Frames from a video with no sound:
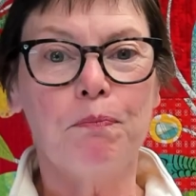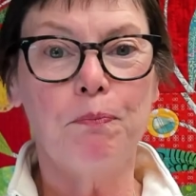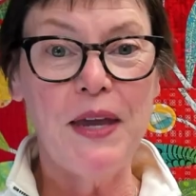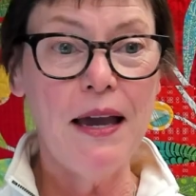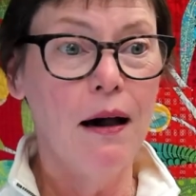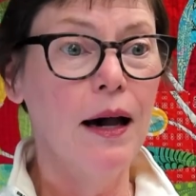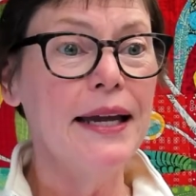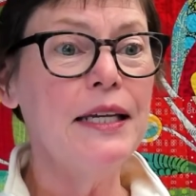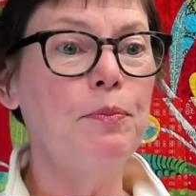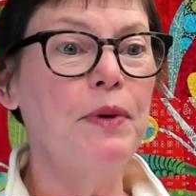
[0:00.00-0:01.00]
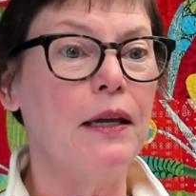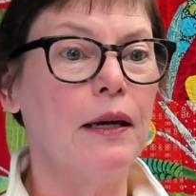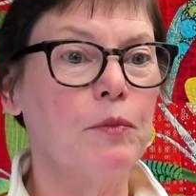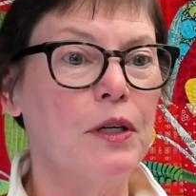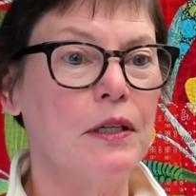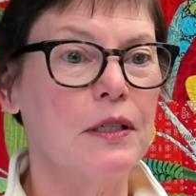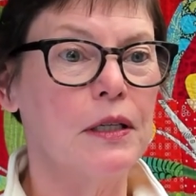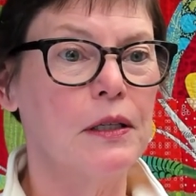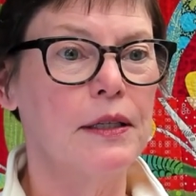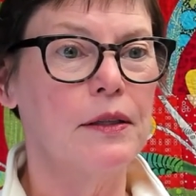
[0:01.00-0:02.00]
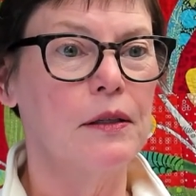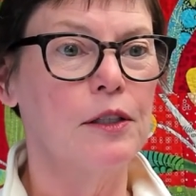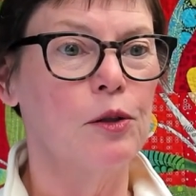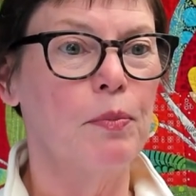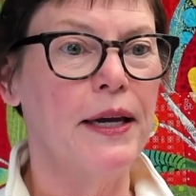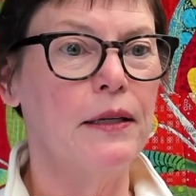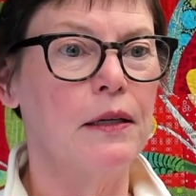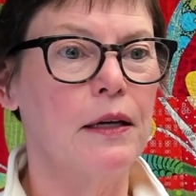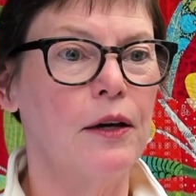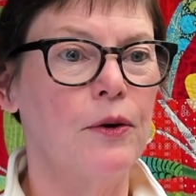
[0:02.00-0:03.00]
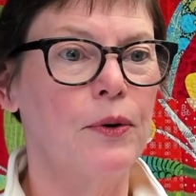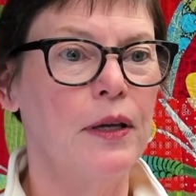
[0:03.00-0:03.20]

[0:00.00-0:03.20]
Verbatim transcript: Behind me, I'm going to click the little button to go